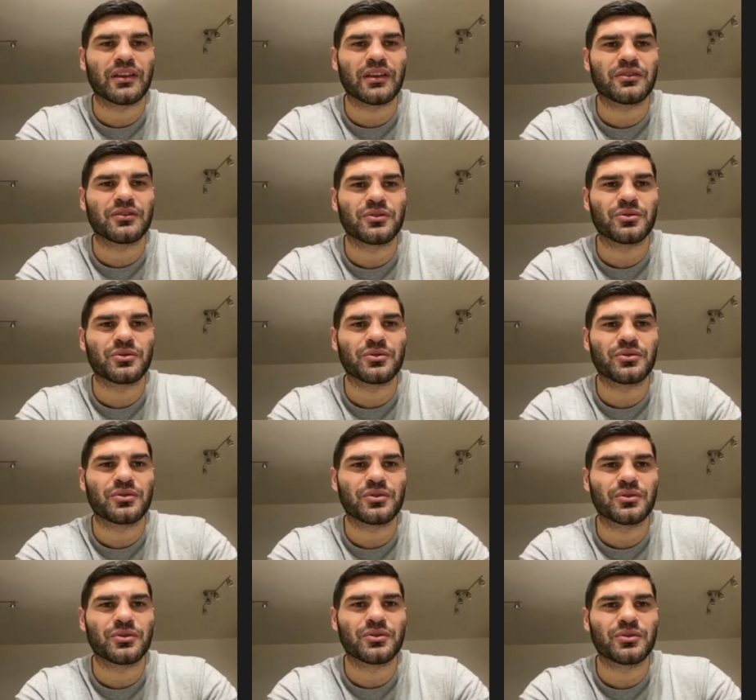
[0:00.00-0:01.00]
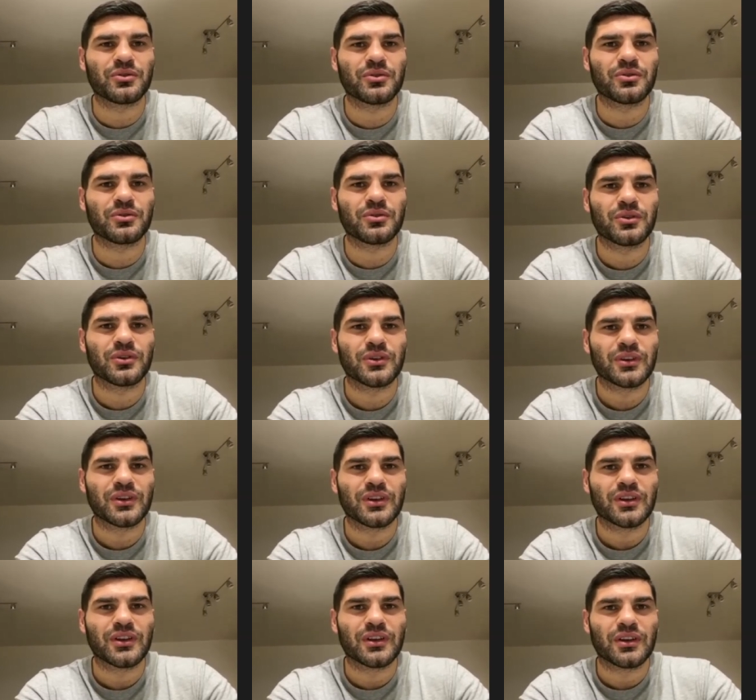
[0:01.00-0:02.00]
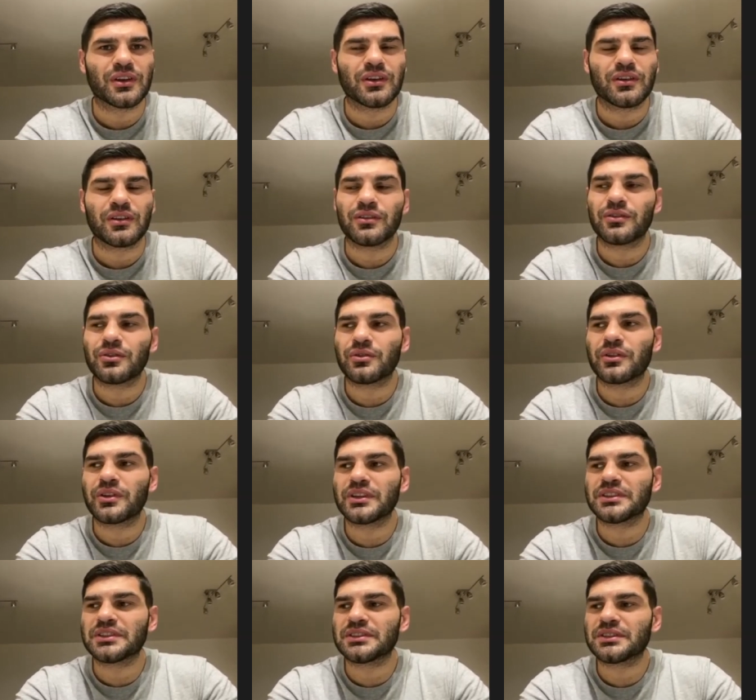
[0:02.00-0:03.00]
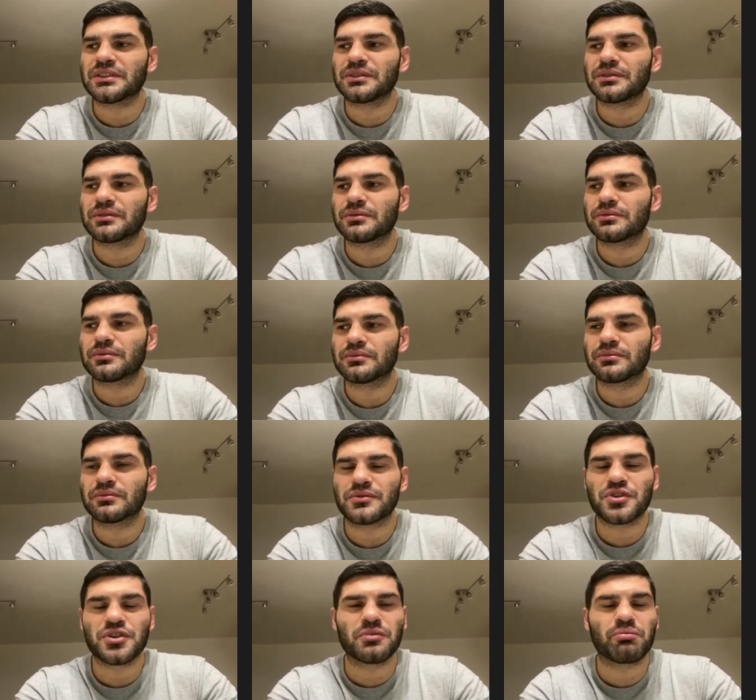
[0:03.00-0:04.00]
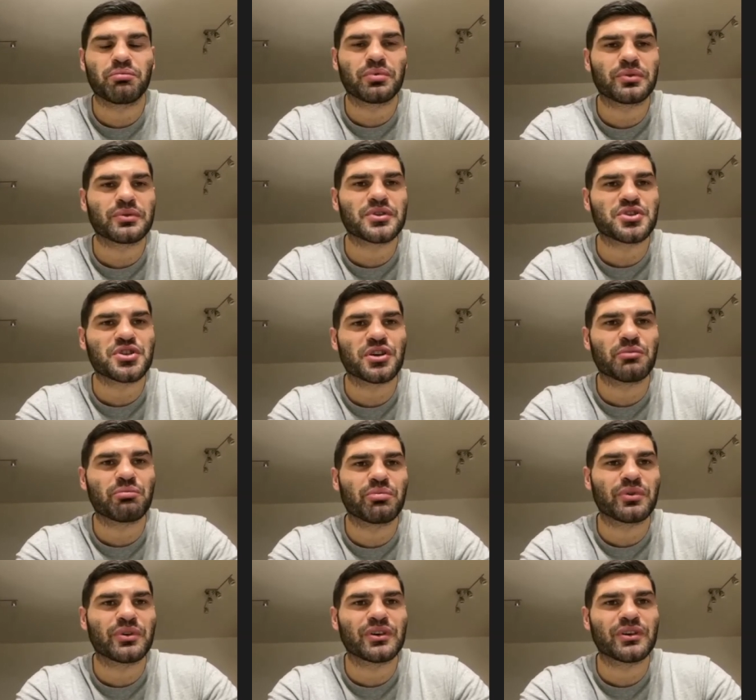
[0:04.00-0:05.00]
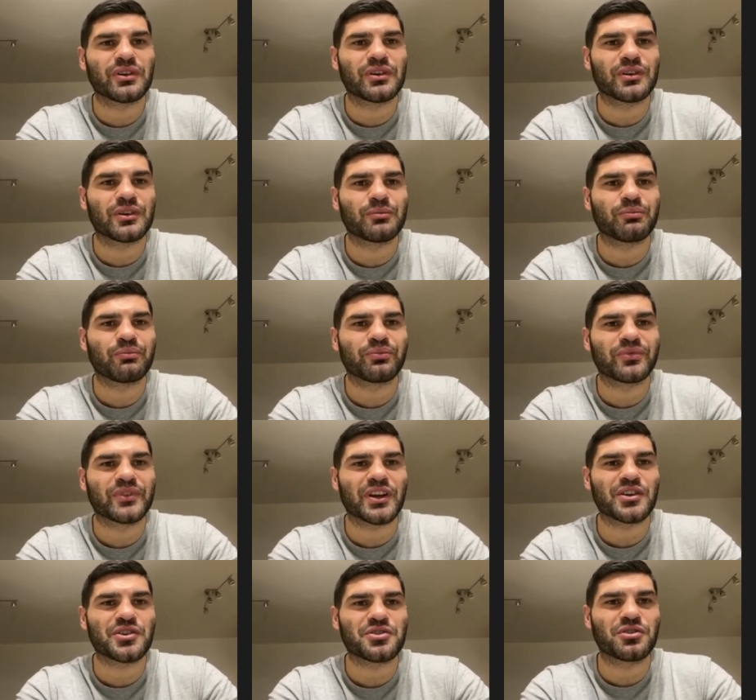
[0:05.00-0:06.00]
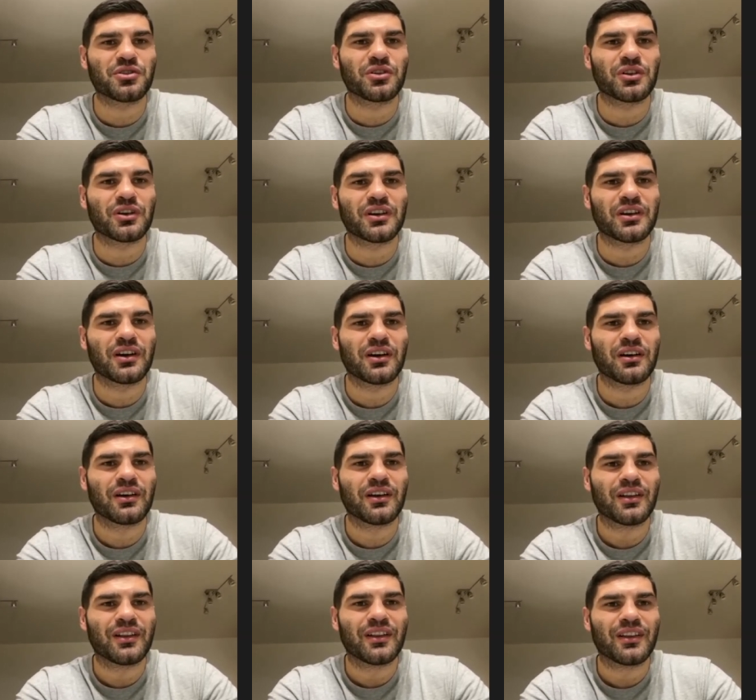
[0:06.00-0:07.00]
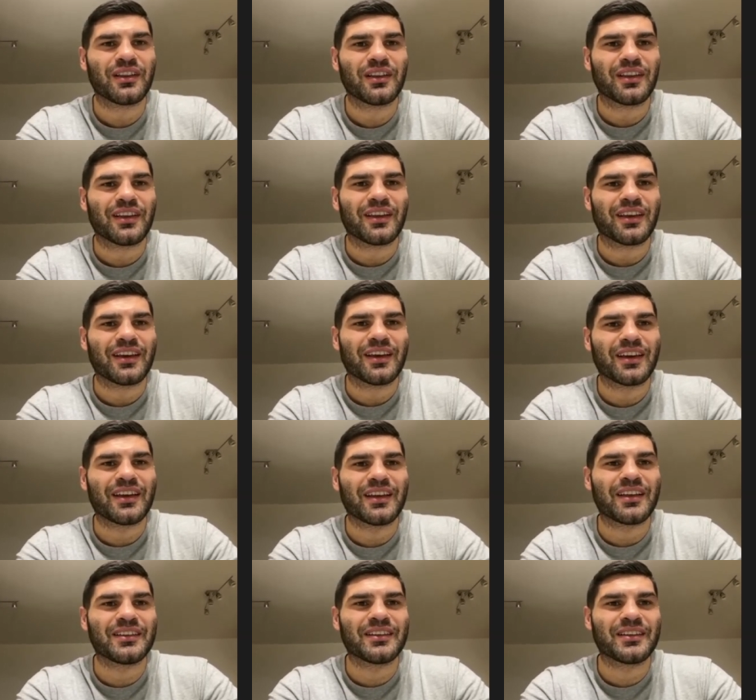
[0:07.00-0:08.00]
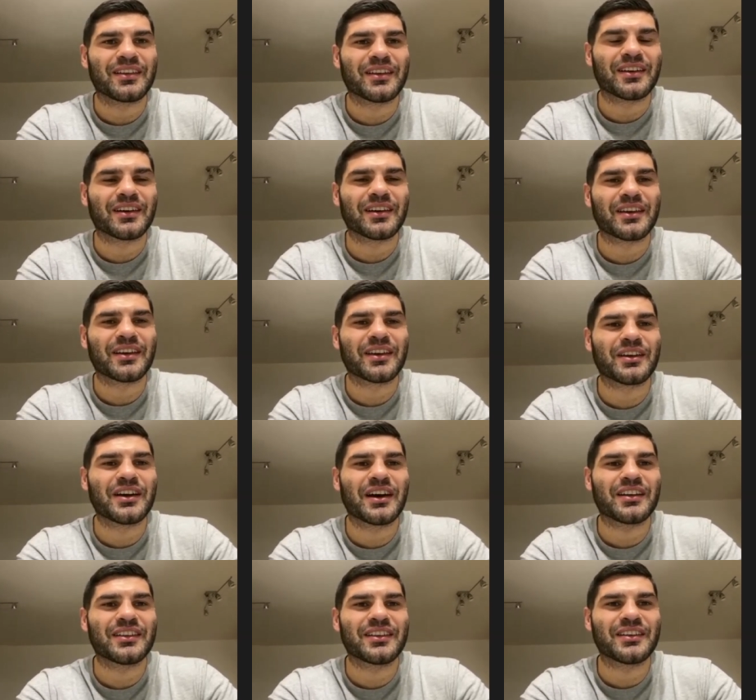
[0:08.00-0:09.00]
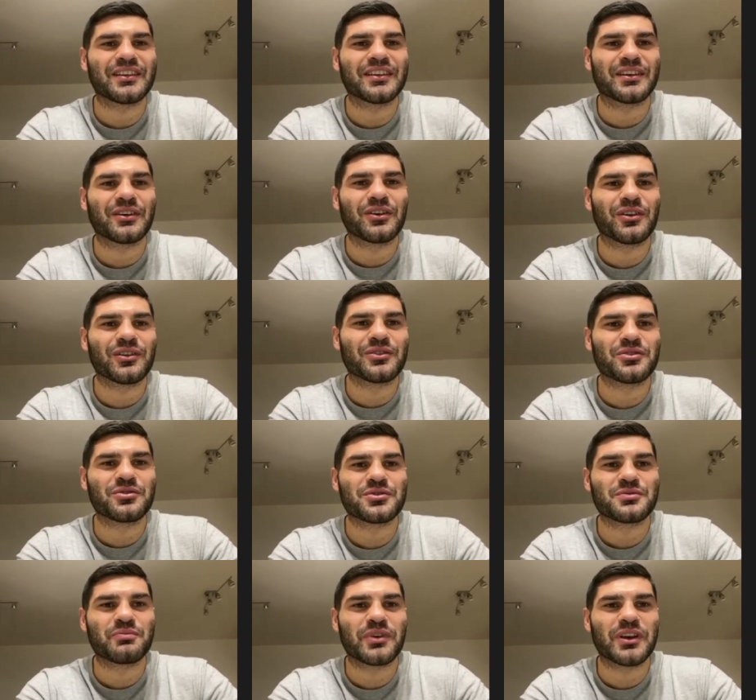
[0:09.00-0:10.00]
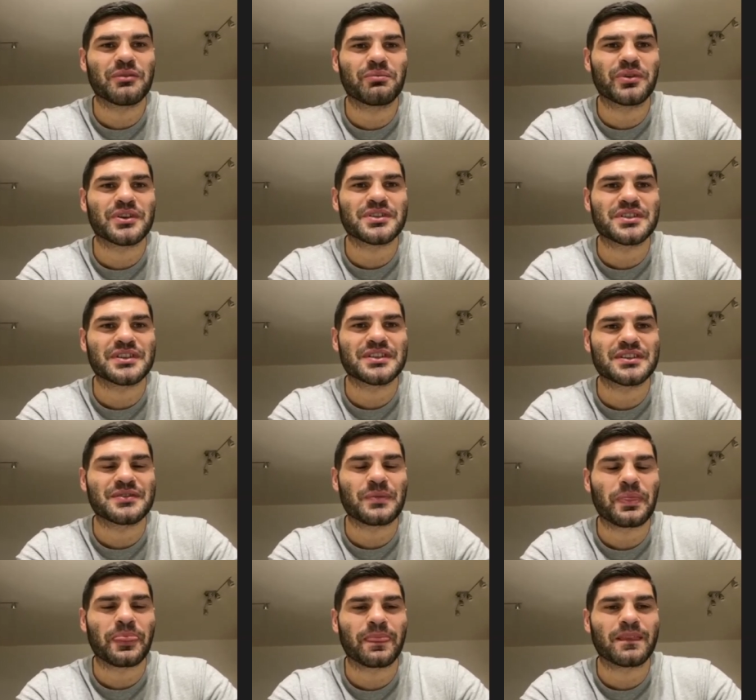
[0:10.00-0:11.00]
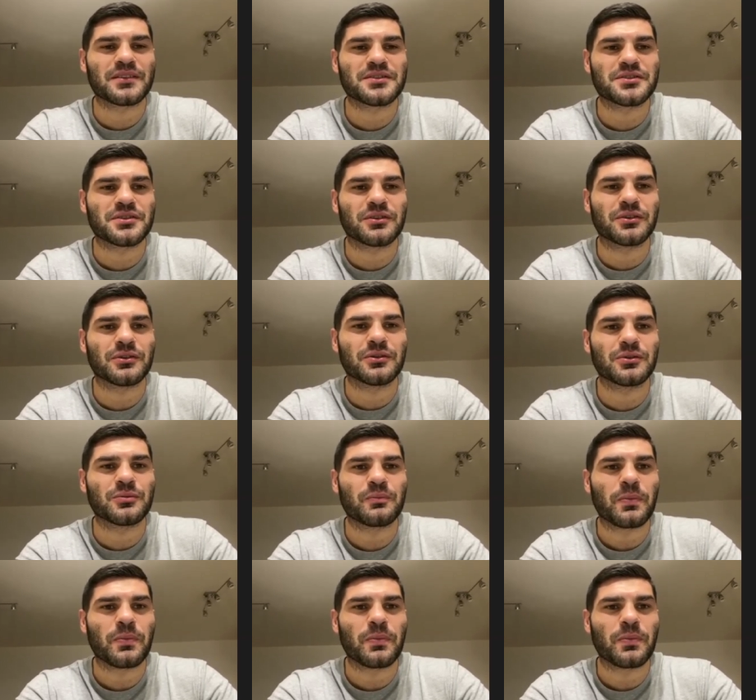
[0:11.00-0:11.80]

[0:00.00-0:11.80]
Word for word: to to do this cheap cheap uh, trash talk, and uh, he got in the all newspapers. So